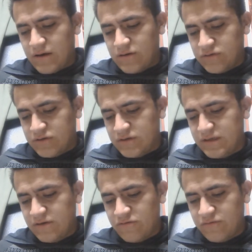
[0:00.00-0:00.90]
goes to
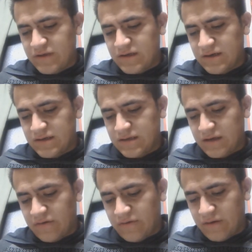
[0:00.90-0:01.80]
0 because
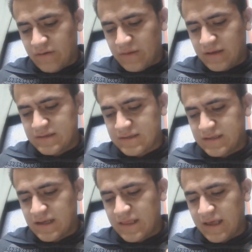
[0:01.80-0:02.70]
it's
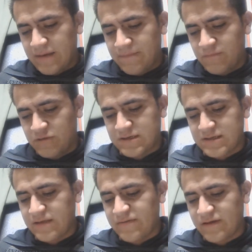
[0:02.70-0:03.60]
steady, which
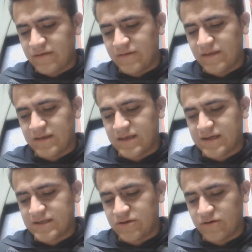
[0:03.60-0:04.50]
leaves us with the
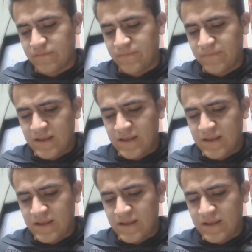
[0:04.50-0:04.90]
second term.